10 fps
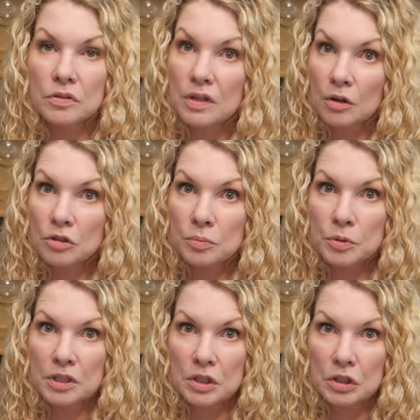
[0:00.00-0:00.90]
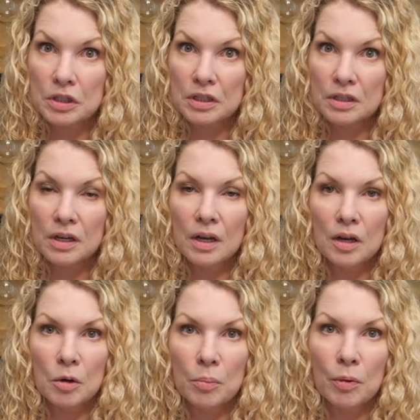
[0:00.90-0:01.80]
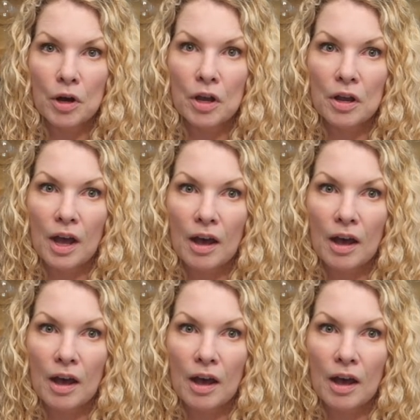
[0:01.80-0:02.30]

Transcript: The sound is pretty good, but